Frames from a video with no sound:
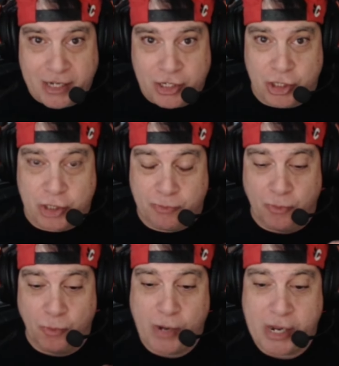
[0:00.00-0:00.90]
It's just
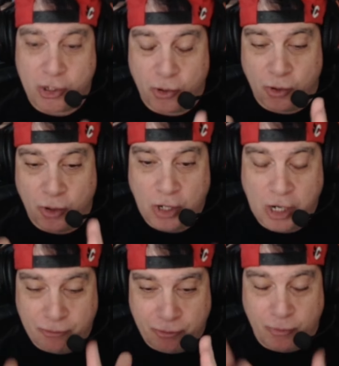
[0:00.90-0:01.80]
where you're,
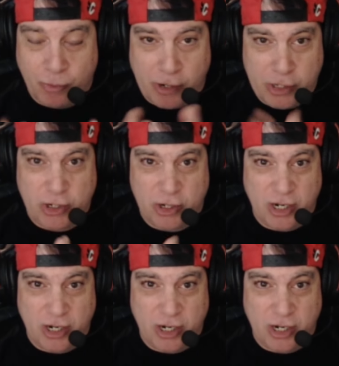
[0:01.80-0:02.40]
right,